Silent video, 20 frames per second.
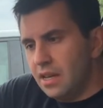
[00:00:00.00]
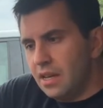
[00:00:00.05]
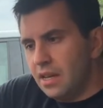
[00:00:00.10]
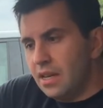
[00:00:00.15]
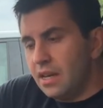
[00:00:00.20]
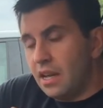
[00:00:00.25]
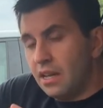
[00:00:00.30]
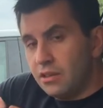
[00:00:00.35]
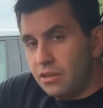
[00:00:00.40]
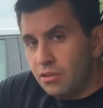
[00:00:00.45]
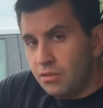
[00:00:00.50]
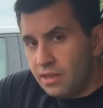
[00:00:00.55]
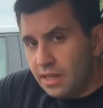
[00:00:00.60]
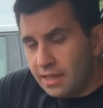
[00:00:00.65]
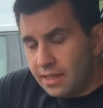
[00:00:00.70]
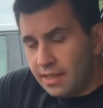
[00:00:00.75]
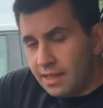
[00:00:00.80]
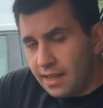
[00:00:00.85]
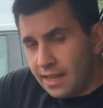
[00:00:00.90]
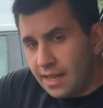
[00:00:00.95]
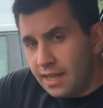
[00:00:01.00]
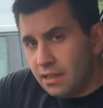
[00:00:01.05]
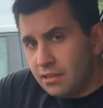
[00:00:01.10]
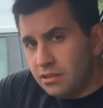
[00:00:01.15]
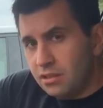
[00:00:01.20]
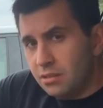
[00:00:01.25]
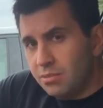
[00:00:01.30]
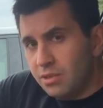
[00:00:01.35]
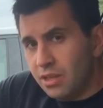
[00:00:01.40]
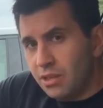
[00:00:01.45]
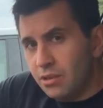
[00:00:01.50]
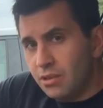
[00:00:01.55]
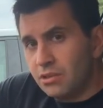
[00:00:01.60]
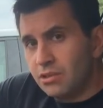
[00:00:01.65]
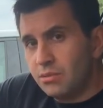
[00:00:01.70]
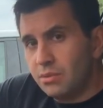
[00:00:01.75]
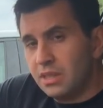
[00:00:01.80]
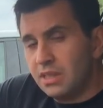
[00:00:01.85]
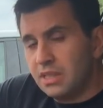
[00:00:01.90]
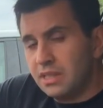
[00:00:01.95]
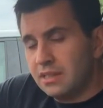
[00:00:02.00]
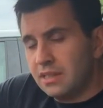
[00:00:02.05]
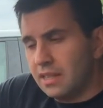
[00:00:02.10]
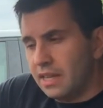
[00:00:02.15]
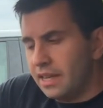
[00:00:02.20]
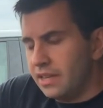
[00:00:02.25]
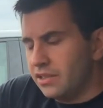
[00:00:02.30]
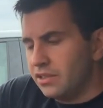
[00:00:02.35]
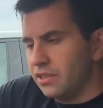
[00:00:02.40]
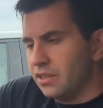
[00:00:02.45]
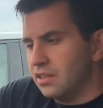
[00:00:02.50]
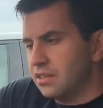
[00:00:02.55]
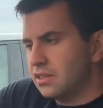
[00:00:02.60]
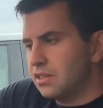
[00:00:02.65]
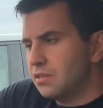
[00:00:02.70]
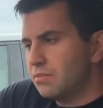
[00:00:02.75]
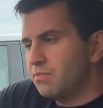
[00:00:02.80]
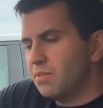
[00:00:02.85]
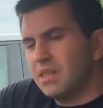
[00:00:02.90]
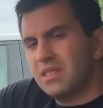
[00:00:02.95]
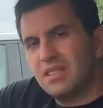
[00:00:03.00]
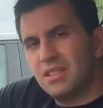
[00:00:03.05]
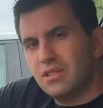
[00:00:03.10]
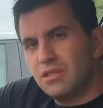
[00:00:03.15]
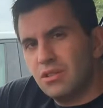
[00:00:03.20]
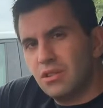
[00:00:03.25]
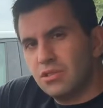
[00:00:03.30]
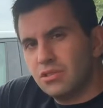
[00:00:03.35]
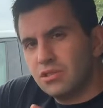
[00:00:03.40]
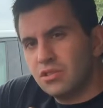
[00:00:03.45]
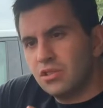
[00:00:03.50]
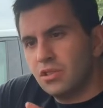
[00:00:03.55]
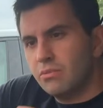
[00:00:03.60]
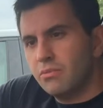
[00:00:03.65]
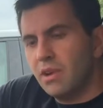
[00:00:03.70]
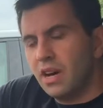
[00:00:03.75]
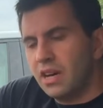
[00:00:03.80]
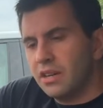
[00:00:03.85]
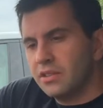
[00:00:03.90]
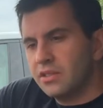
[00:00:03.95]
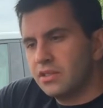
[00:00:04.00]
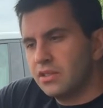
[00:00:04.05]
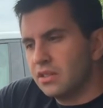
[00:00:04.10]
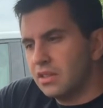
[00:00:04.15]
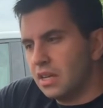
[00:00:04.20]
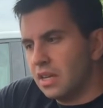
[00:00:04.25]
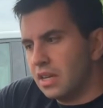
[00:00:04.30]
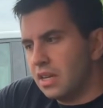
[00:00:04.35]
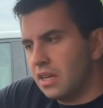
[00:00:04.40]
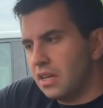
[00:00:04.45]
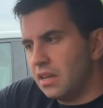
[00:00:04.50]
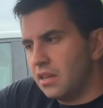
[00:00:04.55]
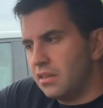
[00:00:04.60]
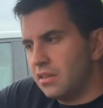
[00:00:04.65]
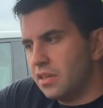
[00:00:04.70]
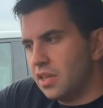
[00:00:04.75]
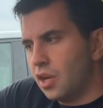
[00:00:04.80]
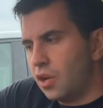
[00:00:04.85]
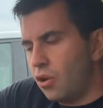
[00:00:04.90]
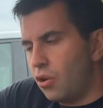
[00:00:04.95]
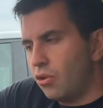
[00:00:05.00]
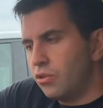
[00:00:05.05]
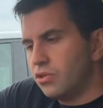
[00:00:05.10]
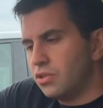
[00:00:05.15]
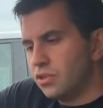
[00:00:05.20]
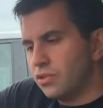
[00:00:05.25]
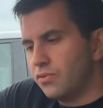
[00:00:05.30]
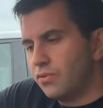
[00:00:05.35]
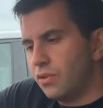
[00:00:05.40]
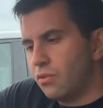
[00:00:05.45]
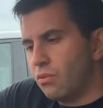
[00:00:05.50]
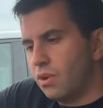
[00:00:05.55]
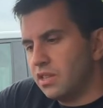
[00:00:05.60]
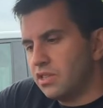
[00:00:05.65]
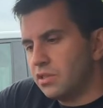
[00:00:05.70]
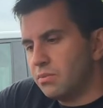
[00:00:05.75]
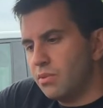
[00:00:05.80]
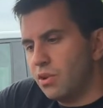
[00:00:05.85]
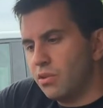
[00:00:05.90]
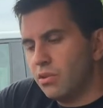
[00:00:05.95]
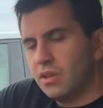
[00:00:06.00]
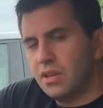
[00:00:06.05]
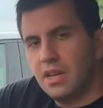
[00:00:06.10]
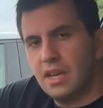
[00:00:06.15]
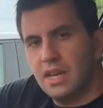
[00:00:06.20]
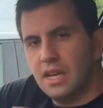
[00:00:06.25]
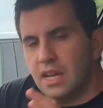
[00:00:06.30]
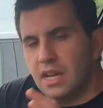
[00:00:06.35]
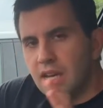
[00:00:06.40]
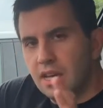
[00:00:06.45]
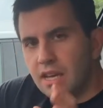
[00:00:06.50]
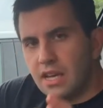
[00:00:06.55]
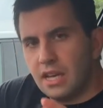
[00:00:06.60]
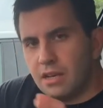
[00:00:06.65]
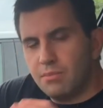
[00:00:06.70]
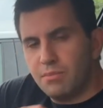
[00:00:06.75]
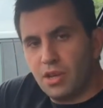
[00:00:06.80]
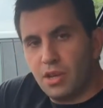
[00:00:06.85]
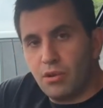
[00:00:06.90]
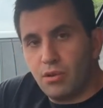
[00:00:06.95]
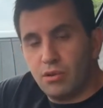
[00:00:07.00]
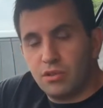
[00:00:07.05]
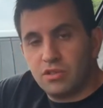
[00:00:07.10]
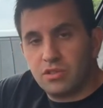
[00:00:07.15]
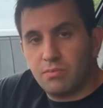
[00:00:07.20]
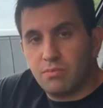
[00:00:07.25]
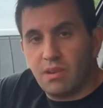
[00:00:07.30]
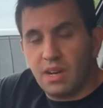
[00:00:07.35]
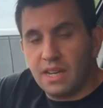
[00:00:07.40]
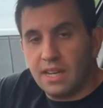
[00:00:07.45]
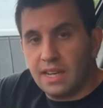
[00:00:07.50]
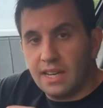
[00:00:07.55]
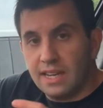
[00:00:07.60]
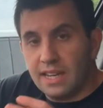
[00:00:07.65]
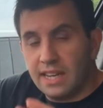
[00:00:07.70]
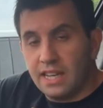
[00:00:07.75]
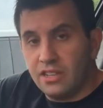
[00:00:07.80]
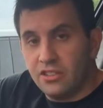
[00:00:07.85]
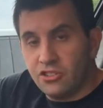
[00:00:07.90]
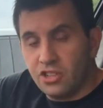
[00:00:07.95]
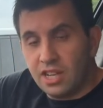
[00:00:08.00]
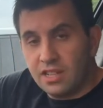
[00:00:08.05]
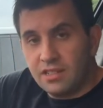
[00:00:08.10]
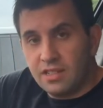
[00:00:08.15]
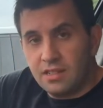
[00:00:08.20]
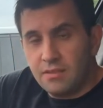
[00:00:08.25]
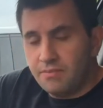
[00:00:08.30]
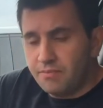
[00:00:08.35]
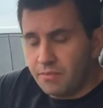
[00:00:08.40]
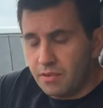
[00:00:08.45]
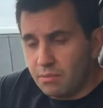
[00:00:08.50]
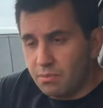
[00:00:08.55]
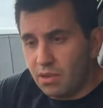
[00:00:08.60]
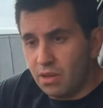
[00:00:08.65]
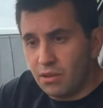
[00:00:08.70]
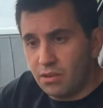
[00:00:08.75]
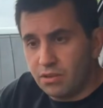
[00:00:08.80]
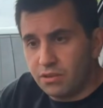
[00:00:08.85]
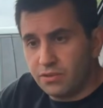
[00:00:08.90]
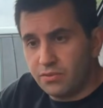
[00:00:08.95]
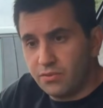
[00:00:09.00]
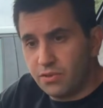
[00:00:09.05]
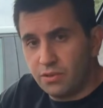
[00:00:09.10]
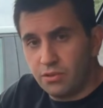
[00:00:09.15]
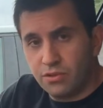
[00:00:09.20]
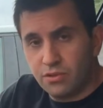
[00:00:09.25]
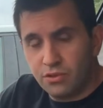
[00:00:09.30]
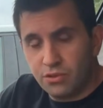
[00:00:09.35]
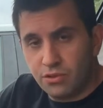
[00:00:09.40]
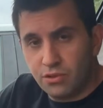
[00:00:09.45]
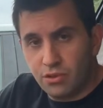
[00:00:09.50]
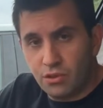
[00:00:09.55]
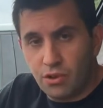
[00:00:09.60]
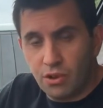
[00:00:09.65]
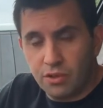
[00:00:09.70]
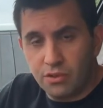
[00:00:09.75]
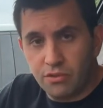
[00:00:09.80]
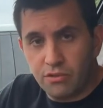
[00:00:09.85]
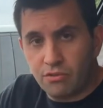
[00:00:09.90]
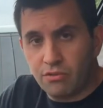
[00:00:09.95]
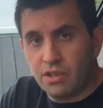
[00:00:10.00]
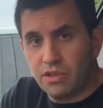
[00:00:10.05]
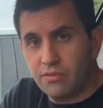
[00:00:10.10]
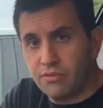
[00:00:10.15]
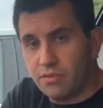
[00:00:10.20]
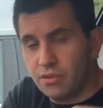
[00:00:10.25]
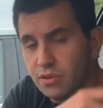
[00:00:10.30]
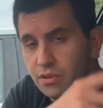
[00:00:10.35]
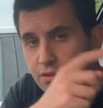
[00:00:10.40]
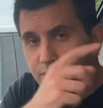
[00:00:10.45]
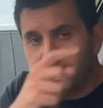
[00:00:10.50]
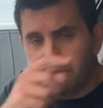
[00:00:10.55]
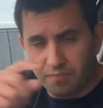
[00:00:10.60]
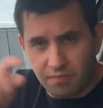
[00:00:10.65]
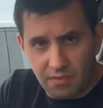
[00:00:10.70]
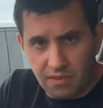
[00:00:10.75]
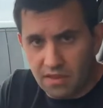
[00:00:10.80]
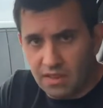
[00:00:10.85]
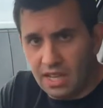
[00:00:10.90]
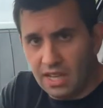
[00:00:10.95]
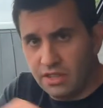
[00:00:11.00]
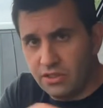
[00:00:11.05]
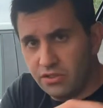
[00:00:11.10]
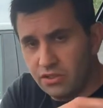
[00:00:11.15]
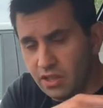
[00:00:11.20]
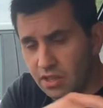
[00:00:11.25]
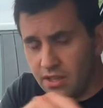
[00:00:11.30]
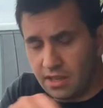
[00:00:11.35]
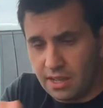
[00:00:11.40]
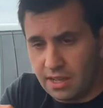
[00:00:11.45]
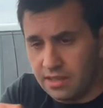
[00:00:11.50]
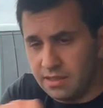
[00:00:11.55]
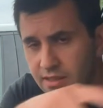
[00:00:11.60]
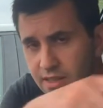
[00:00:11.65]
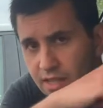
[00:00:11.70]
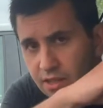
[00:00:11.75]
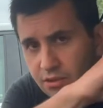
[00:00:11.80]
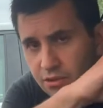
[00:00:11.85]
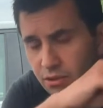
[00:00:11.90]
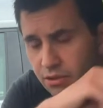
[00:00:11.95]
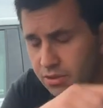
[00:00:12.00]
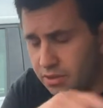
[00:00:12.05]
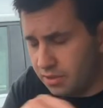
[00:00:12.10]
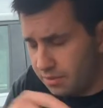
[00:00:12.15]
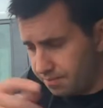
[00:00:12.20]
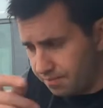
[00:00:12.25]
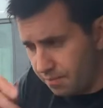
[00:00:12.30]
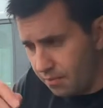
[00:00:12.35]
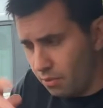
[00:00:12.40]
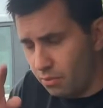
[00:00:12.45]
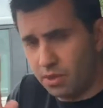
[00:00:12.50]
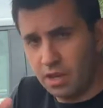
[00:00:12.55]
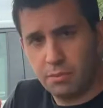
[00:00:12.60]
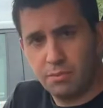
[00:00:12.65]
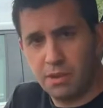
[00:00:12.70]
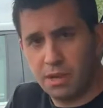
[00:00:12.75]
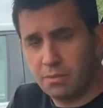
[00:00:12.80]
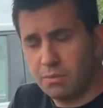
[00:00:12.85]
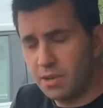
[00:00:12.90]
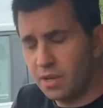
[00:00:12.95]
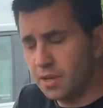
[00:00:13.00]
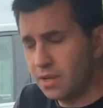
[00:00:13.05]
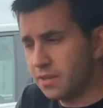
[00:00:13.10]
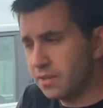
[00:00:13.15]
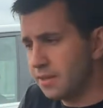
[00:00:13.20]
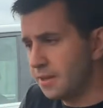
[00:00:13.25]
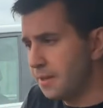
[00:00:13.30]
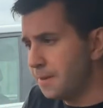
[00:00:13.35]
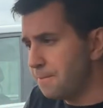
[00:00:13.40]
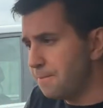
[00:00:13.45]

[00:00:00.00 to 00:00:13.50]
Uh, although that can also be a cause with diesel engines, but not so much. Uh, the causes for white smoke can be caused by a leak injector, because fuel's going straight through the engine and the exhaust without being burned.